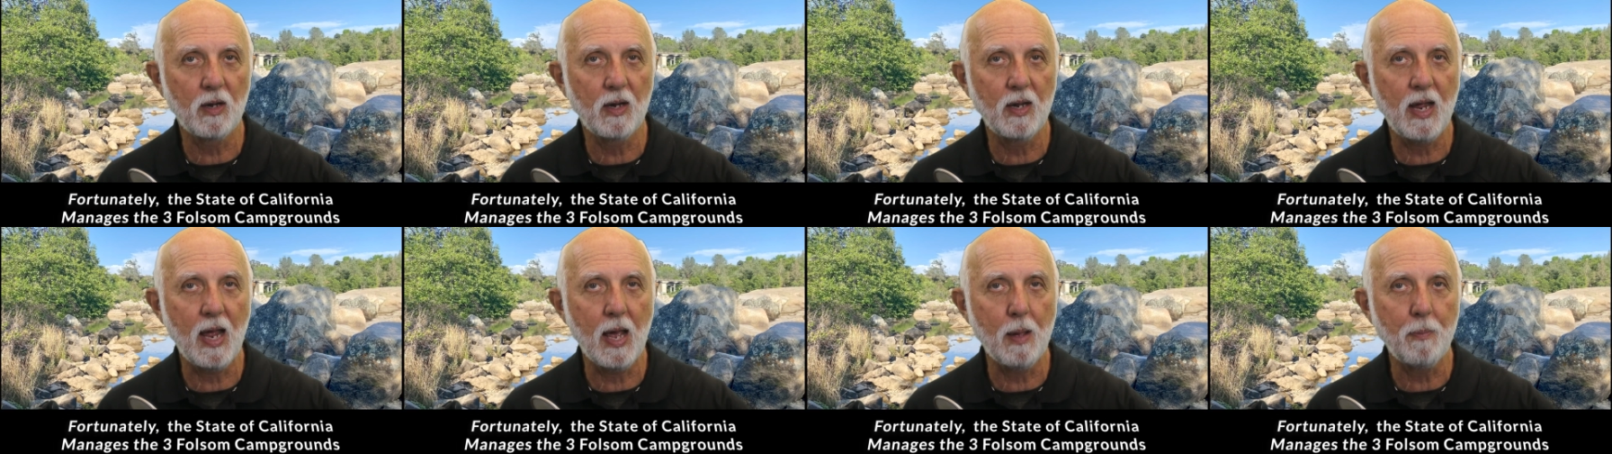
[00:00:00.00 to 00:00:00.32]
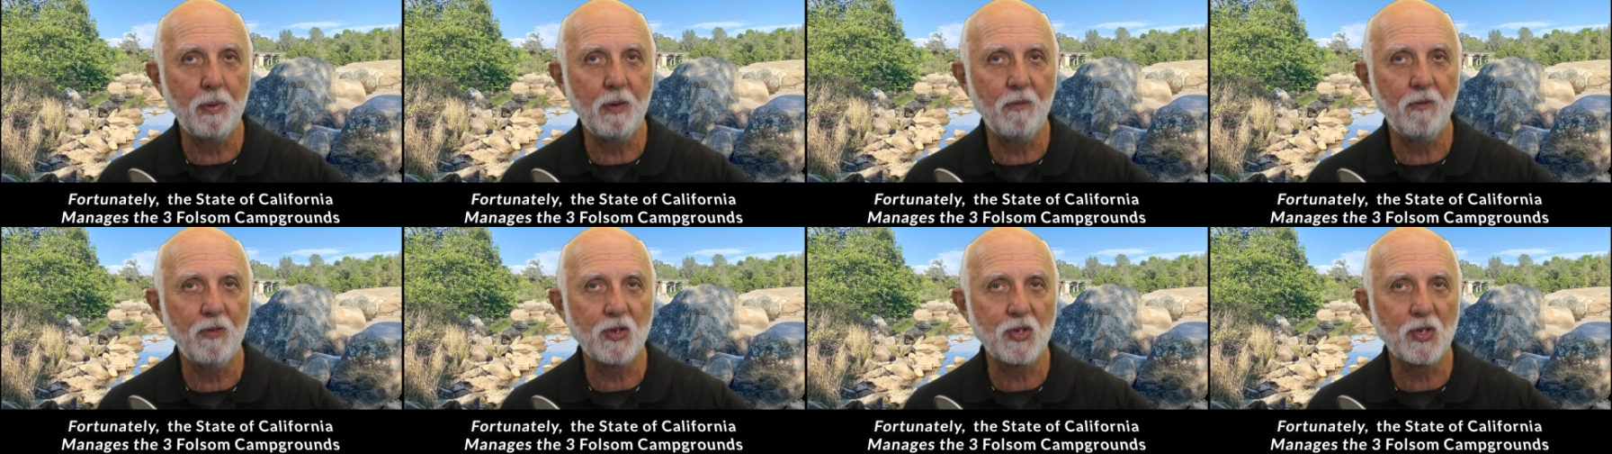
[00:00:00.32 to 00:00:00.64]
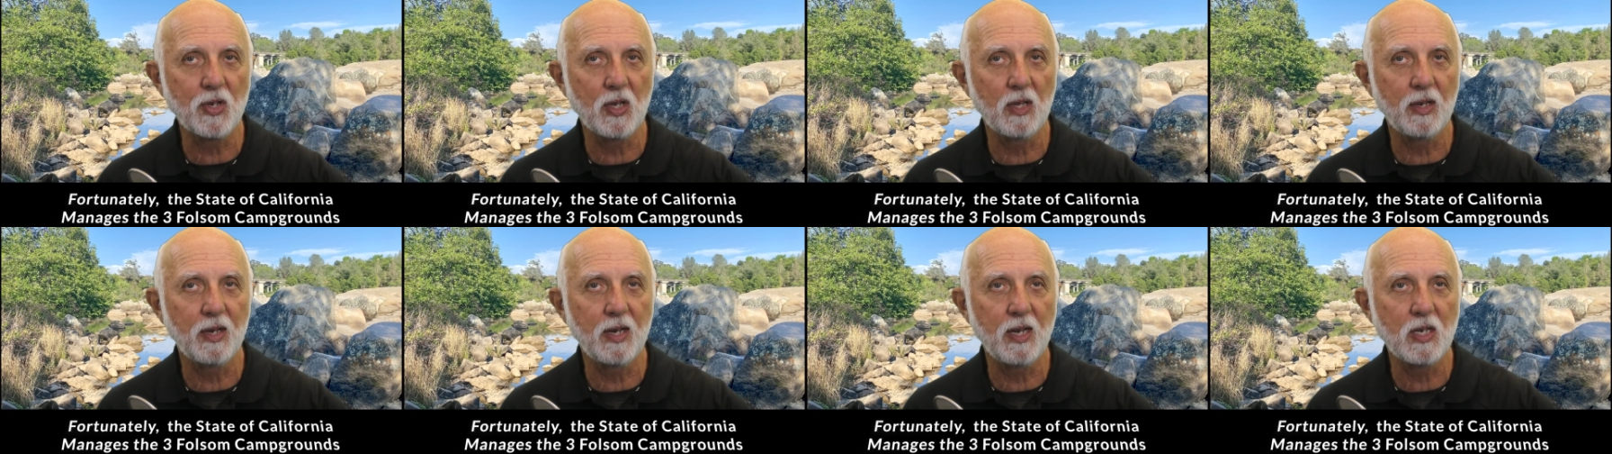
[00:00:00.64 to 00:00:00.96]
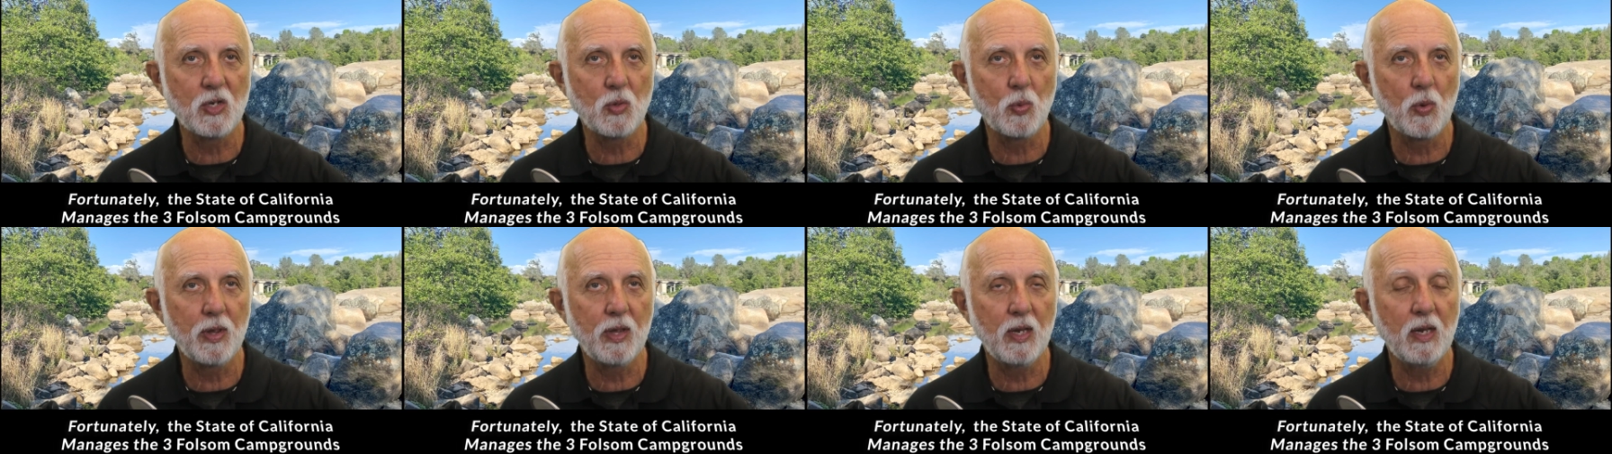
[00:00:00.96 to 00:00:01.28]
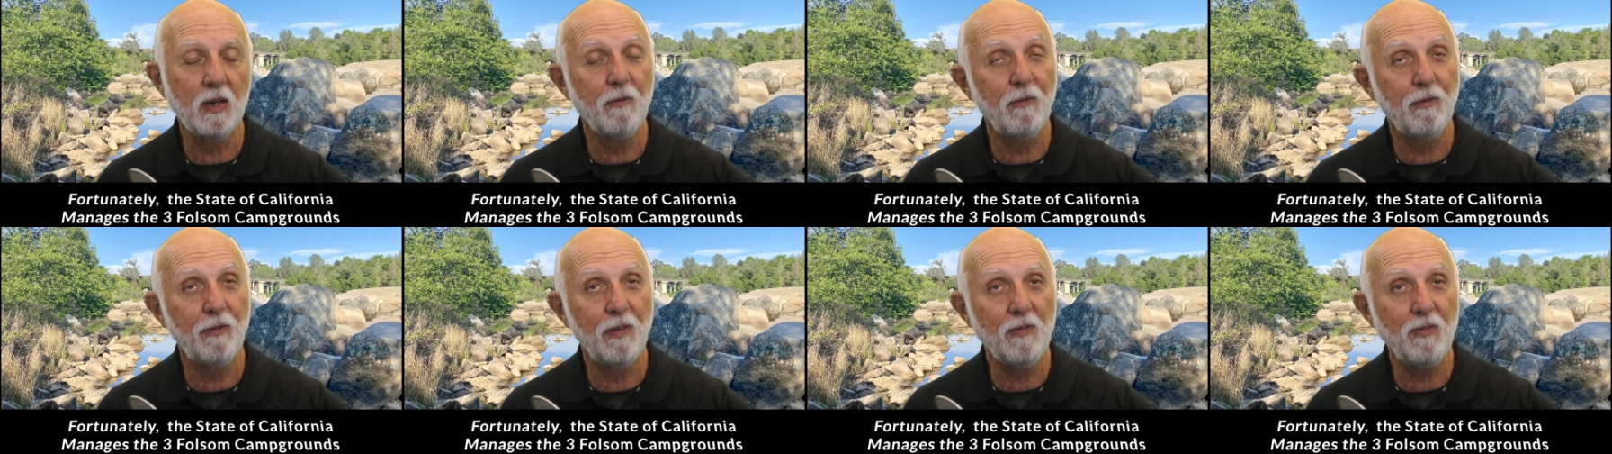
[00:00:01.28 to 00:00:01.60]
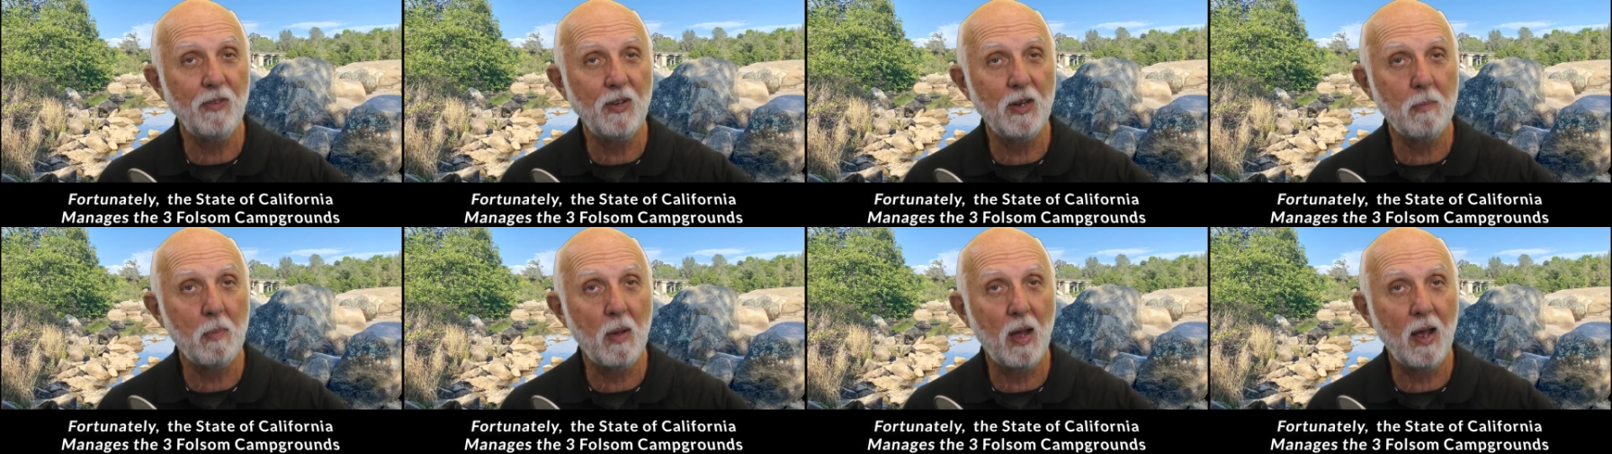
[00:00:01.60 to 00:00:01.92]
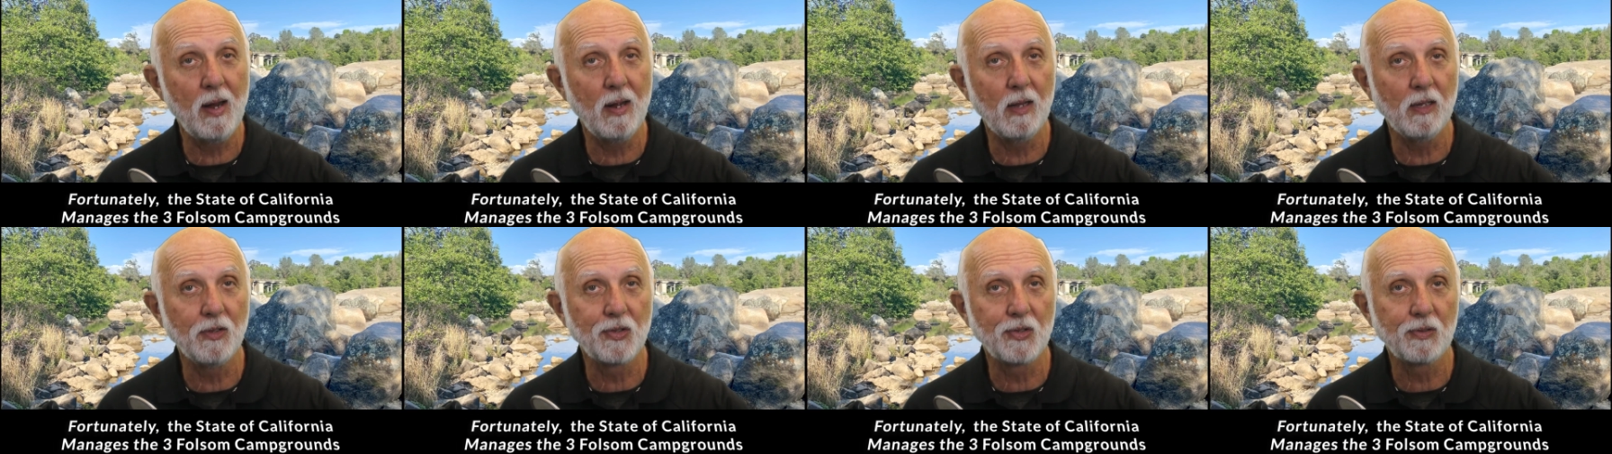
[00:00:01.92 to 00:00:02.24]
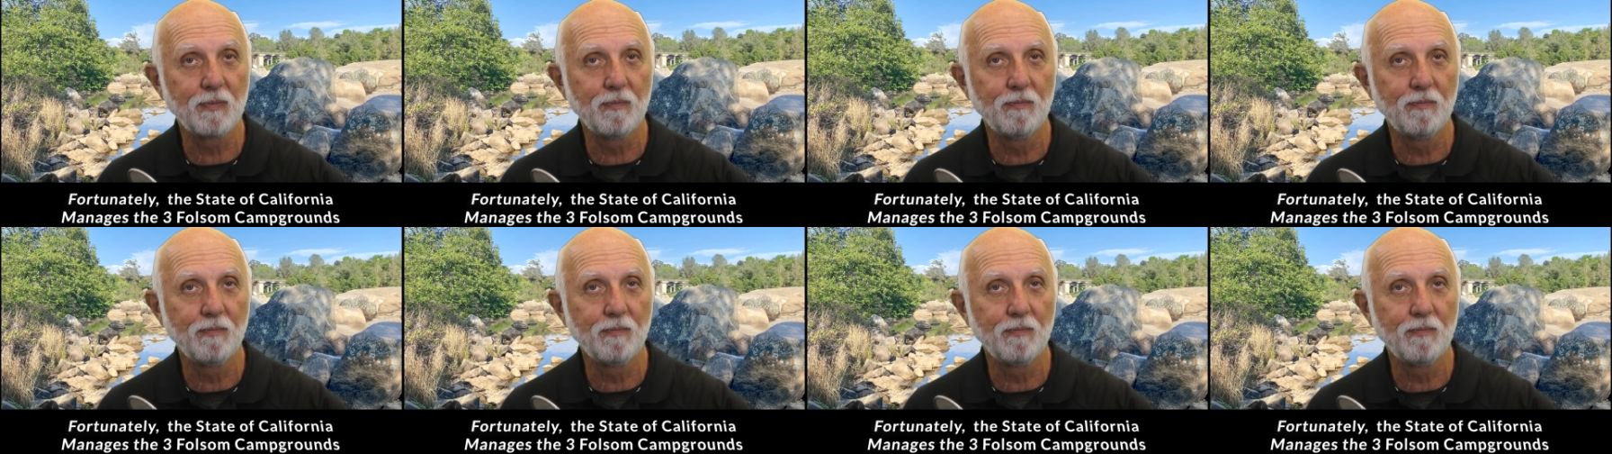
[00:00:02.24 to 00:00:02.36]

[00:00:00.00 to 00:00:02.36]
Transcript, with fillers: camping facilities within fifty miles.